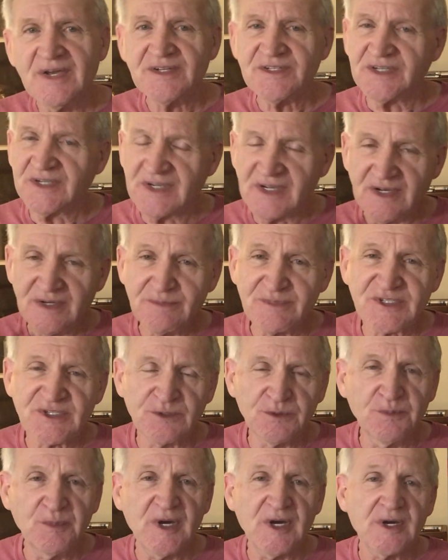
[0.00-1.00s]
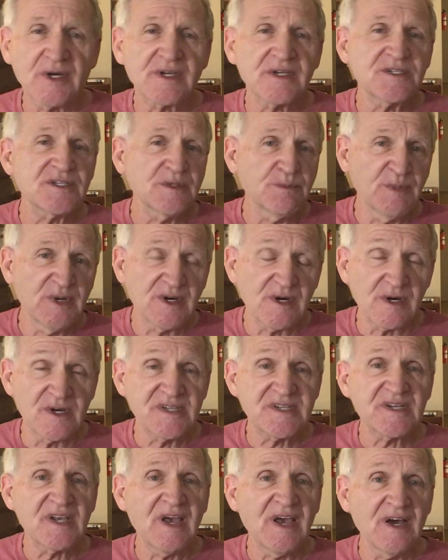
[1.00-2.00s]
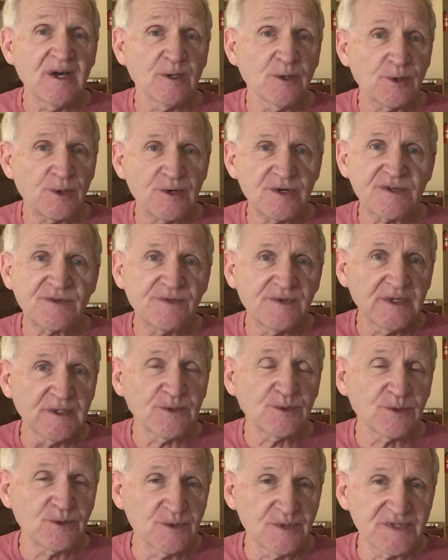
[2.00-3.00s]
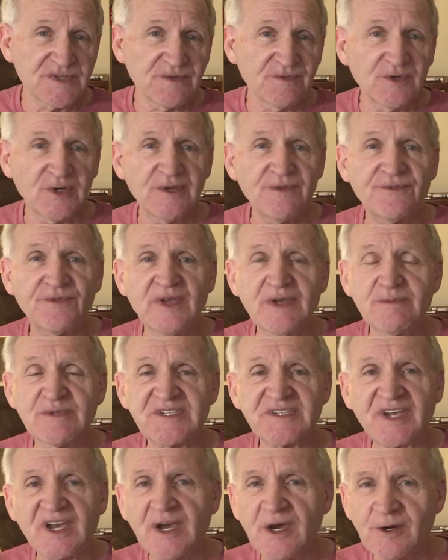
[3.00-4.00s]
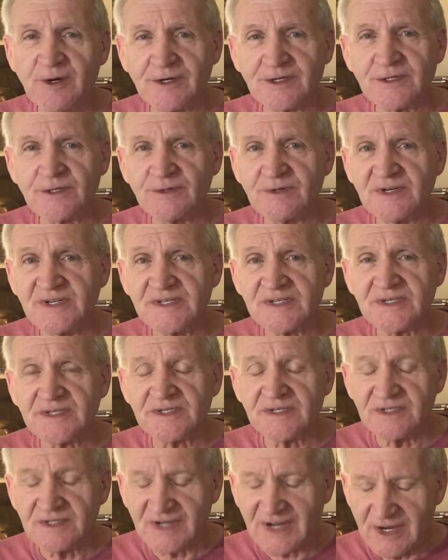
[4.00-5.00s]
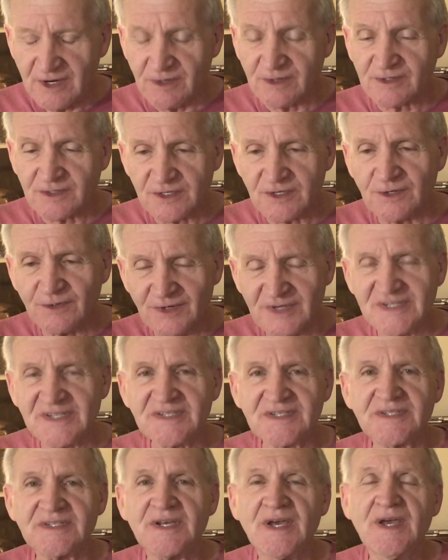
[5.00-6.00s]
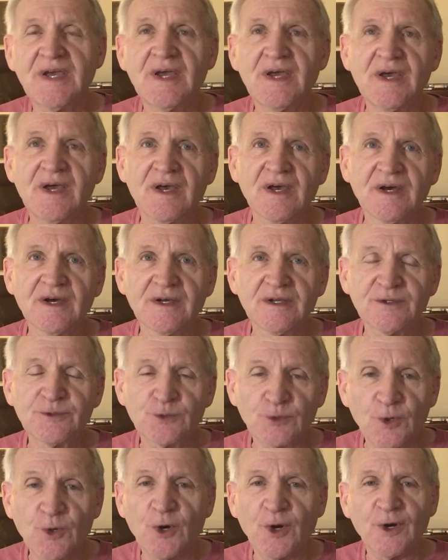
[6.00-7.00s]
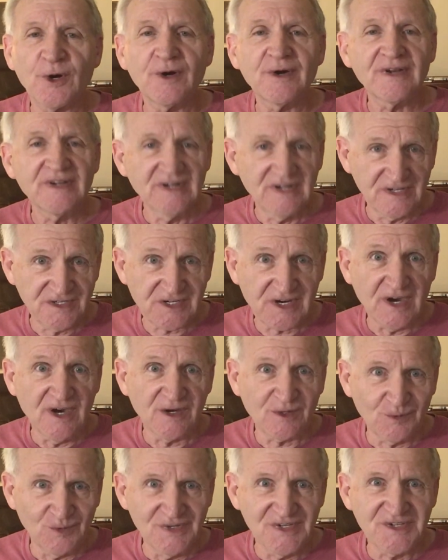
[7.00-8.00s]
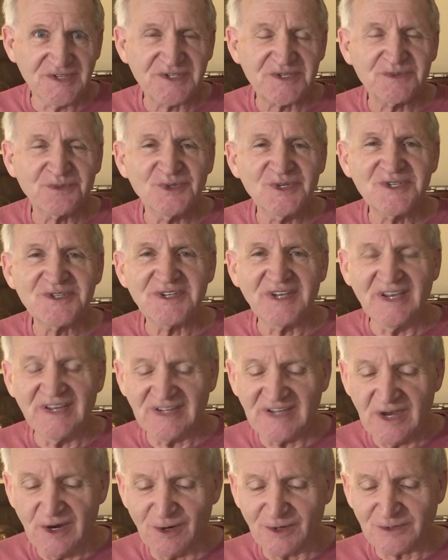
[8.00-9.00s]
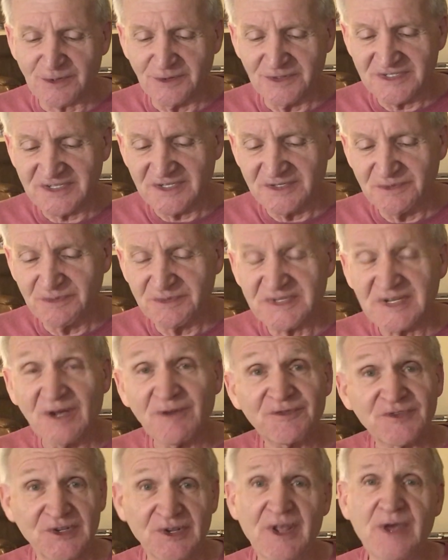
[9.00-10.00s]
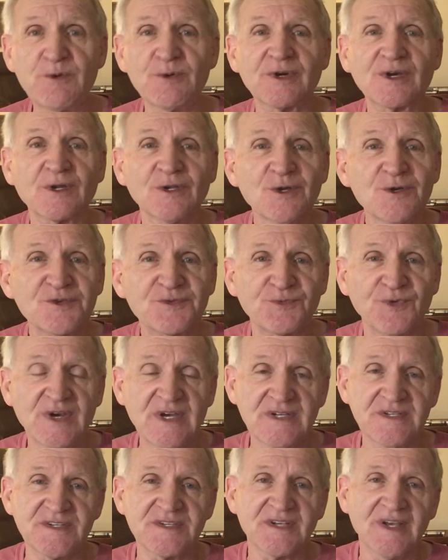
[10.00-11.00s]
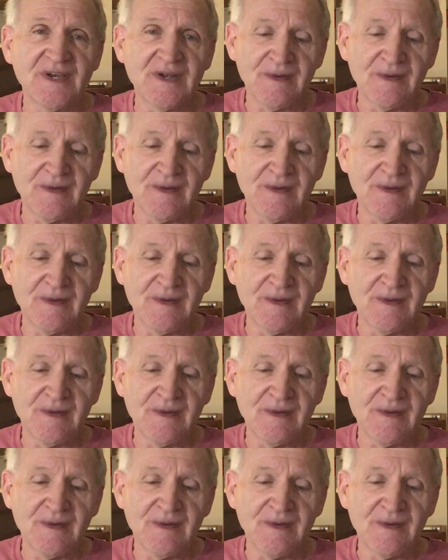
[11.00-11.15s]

She comes to America, she marries Al Hirschfeld, who is a very famous characterist caricaturist uh, and Drawer and Hitchcock was was a character himself, so they were close friends.